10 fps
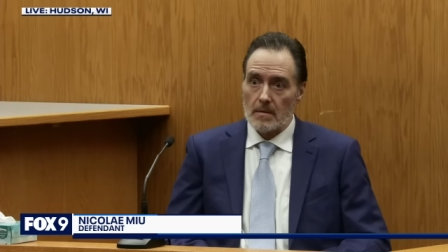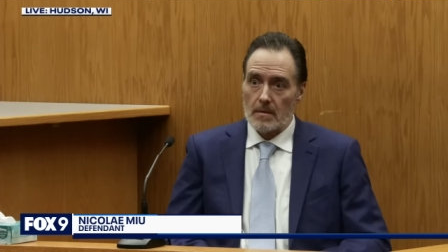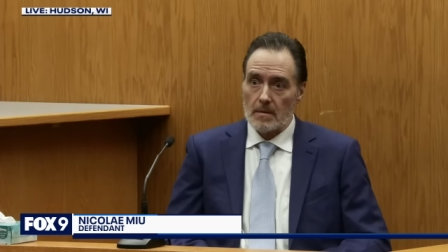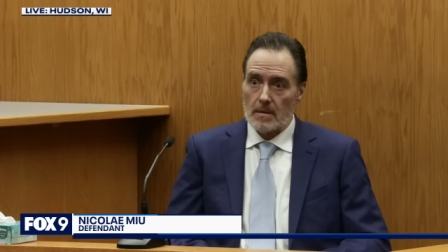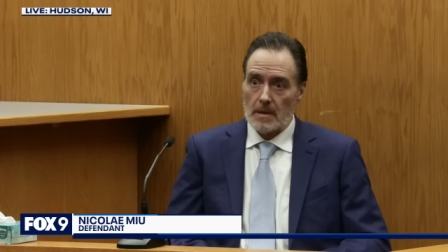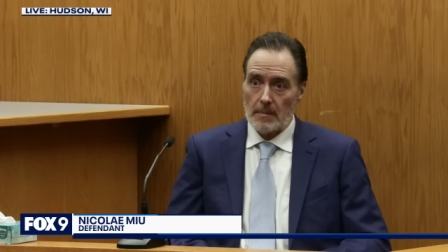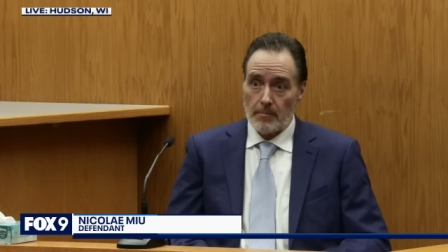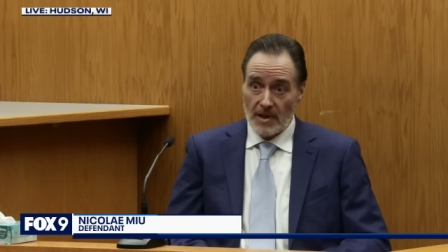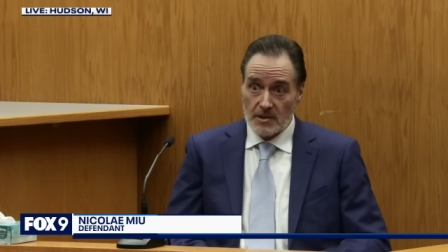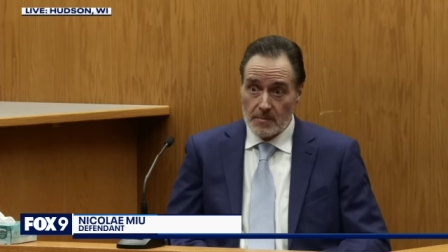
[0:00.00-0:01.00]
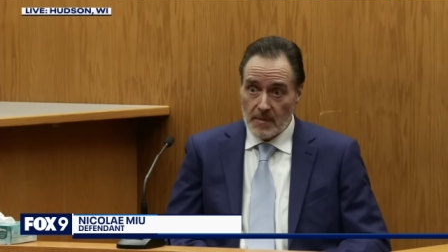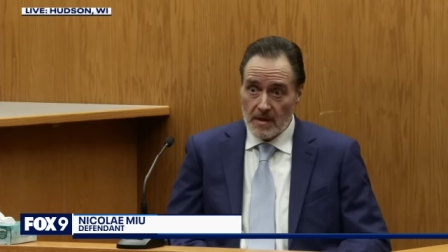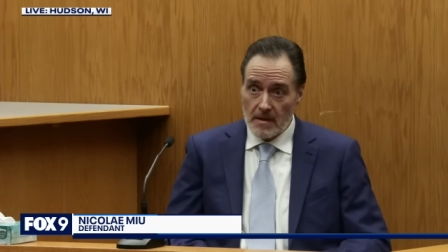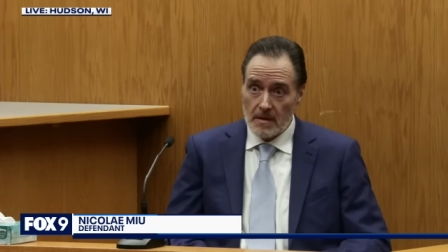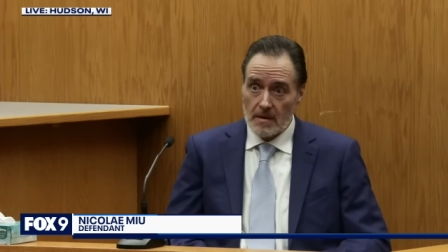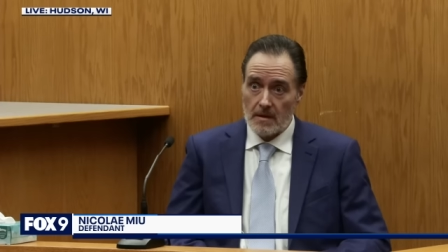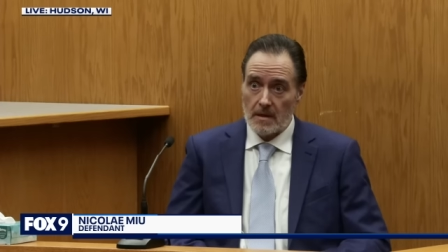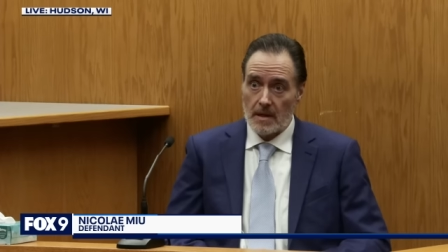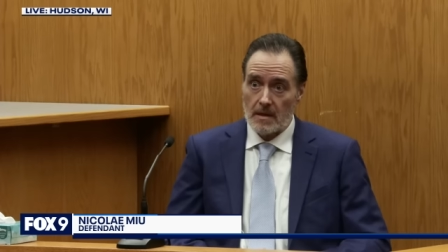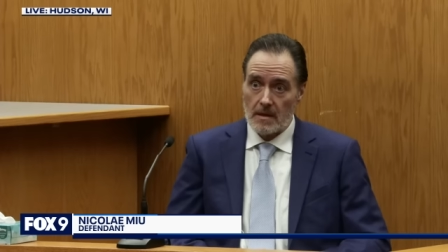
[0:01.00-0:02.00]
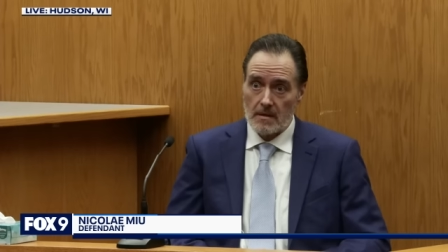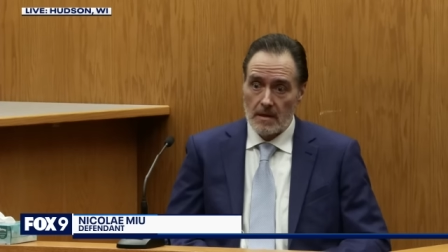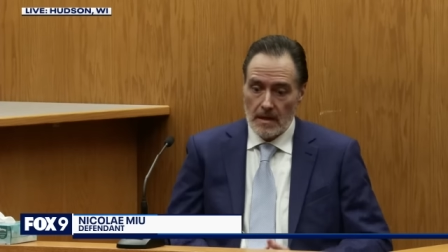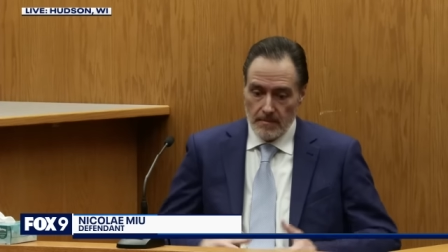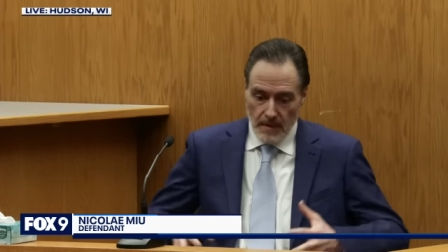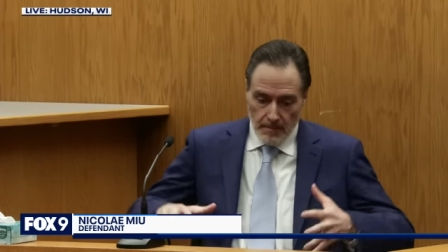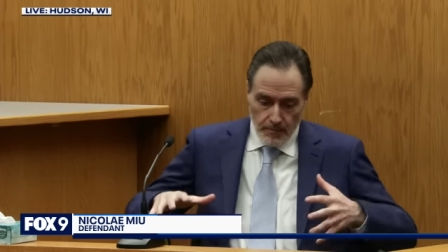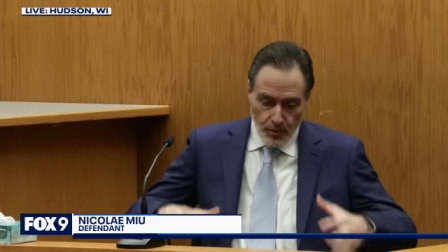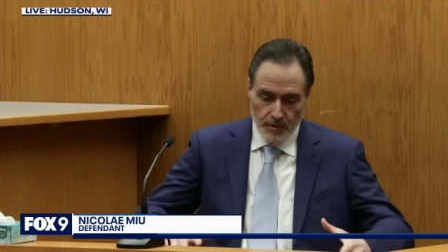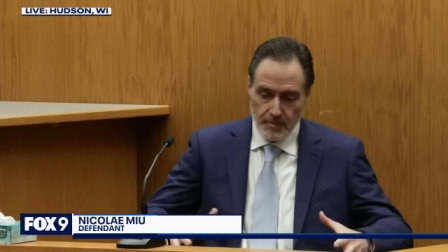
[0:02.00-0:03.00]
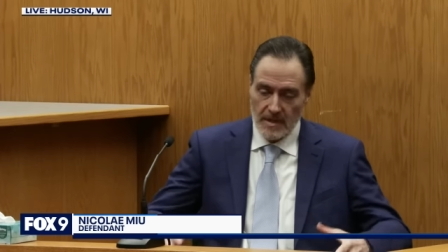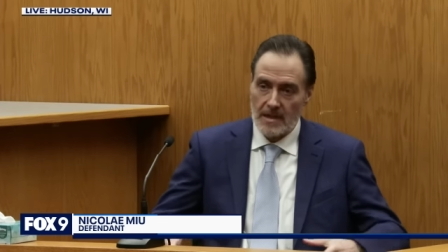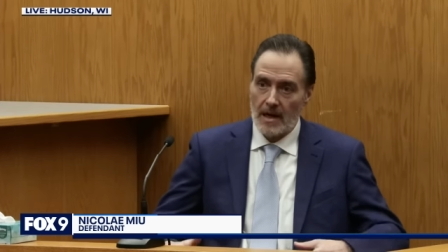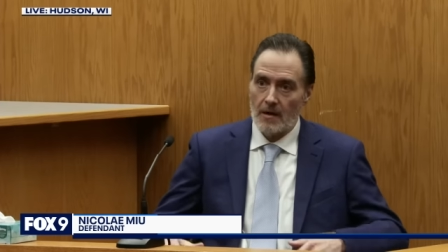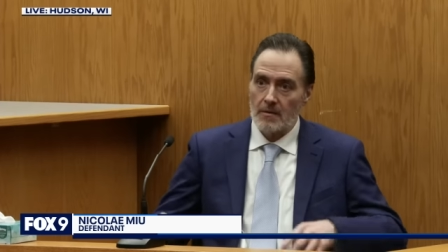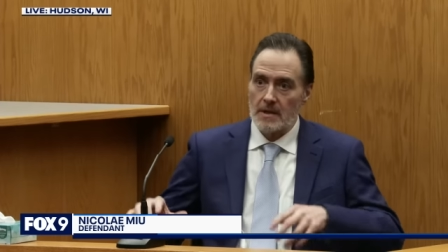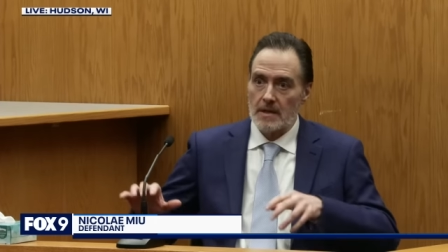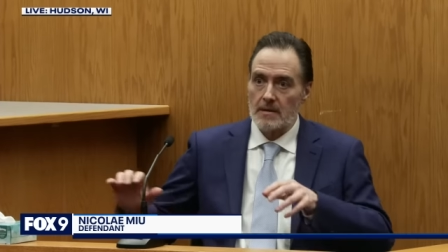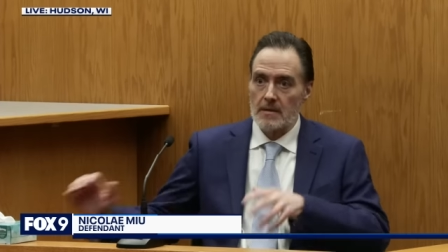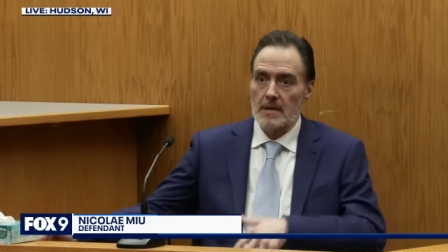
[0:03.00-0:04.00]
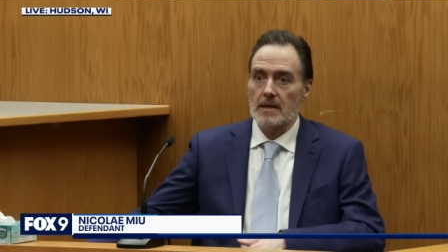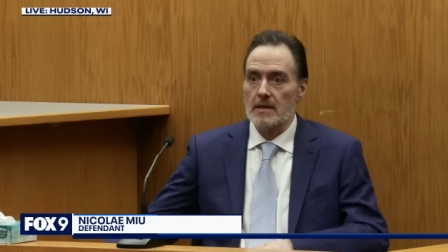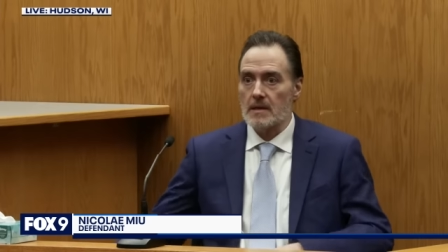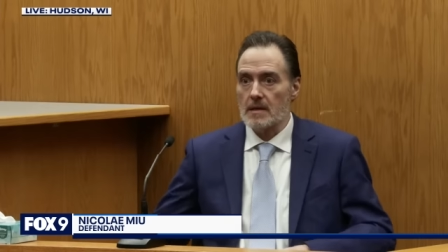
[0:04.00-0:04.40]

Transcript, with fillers: Did they you, punch me, they, they, they pushed me down, they, they,